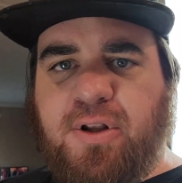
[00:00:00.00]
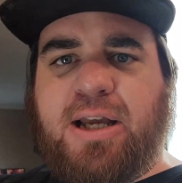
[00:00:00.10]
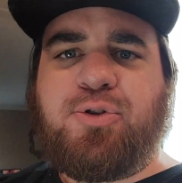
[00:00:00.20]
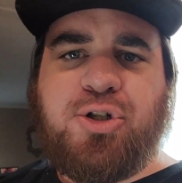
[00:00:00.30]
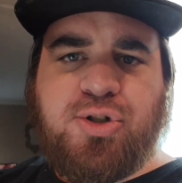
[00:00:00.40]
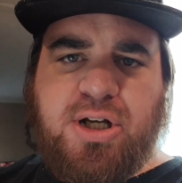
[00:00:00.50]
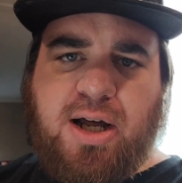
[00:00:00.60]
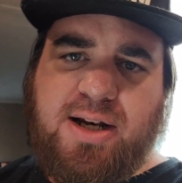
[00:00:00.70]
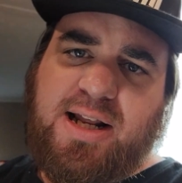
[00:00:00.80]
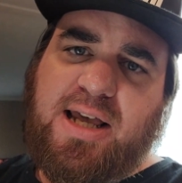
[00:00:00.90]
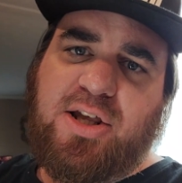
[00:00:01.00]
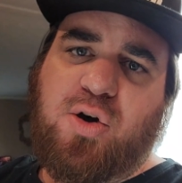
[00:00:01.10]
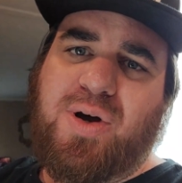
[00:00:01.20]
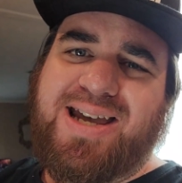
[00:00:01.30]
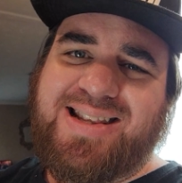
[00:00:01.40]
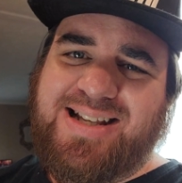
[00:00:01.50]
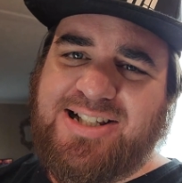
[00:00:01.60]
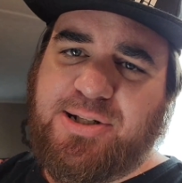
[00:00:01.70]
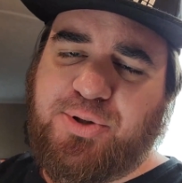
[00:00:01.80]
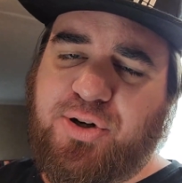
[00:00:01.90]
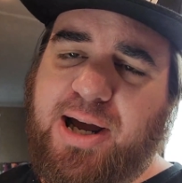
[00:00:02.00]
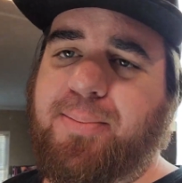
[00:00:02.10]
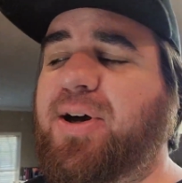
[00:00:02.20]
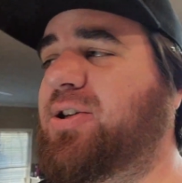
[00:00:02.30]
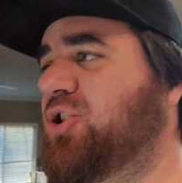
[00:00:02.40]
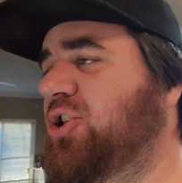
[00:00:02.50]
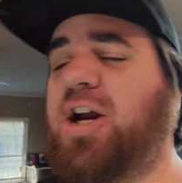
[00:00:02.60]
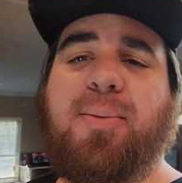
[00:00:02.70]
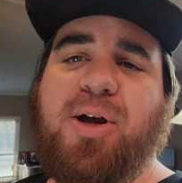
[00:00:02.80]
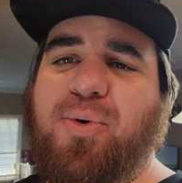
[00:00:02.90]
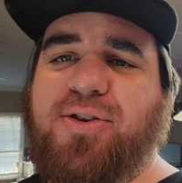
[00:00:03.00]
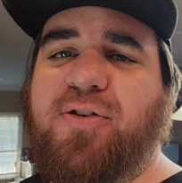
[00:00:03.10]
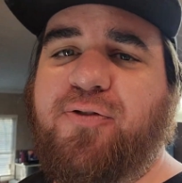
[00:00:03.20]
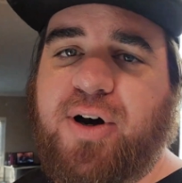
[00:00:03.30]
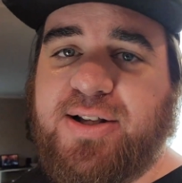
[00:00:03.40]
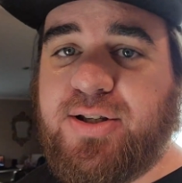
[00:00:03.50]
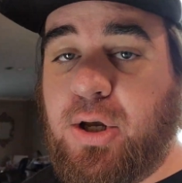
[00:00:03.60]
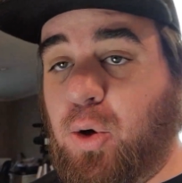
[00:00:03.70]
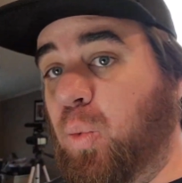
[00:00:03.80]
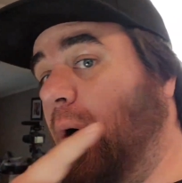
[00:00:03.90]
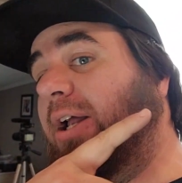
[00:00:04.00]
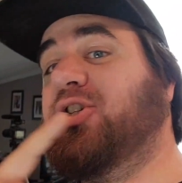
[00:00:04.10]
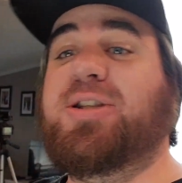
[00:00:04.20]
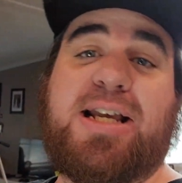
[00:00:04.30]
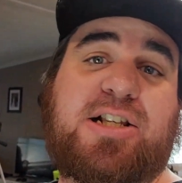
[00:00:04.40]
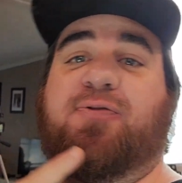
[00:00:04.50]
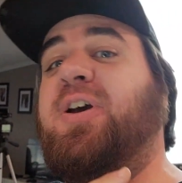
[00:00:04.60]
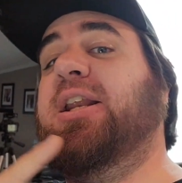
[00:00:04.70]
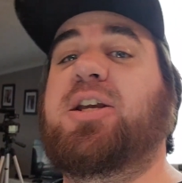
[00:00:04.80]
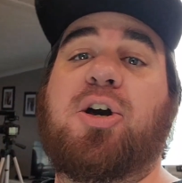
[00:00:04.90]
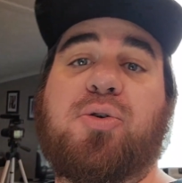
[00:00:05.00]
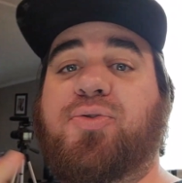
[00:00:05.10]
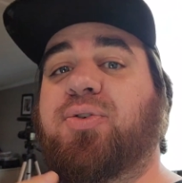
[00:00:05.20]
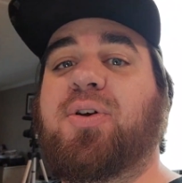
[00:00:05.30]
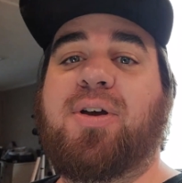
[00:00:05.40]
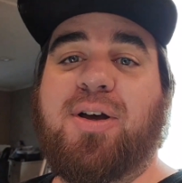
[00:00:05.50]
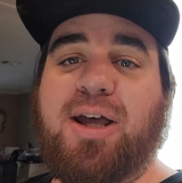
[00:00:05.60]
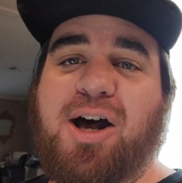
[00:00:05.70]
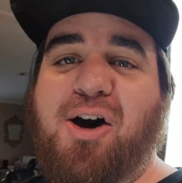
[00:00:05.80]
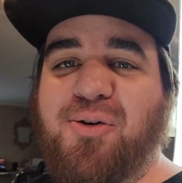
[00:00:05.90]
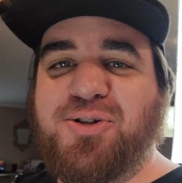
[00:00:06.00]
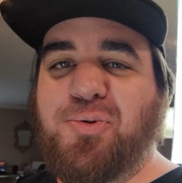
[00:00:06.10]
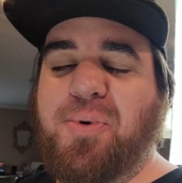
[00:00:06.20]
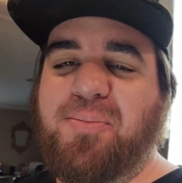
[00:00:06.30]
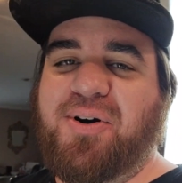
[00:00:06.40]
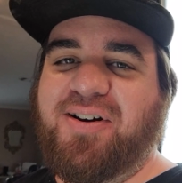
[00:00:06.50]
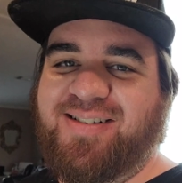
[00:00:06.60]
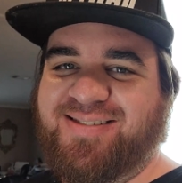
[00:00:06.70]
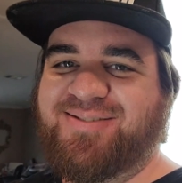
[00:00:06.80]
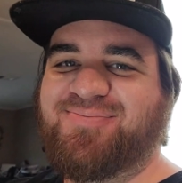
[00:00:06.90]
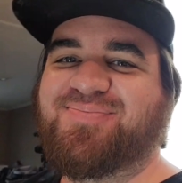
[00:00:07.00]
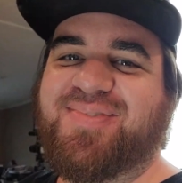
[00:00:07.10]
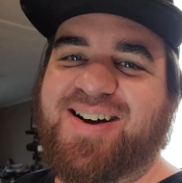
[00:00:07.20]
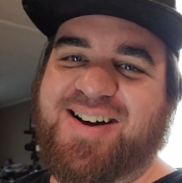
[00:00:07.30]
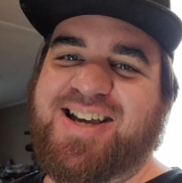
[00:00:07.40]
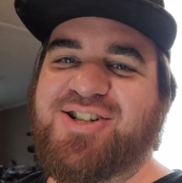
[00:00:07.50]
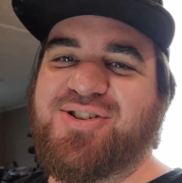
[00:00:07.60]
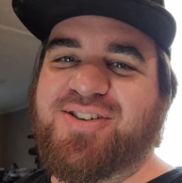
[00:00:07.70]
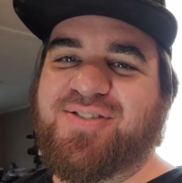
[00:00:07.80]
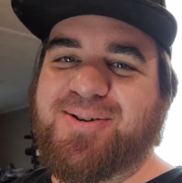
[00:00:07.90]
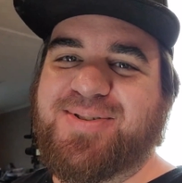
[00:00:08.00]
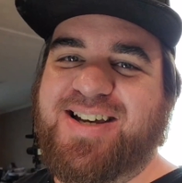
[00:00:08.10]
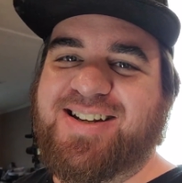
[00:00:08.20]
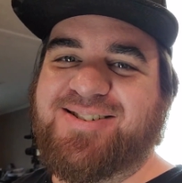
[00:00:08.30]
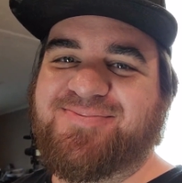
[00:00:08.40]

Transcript: you like what you saw today though, hit that subscribe button, share me with your friends, watch these videos, and always remember, I'll catch you on the flip side.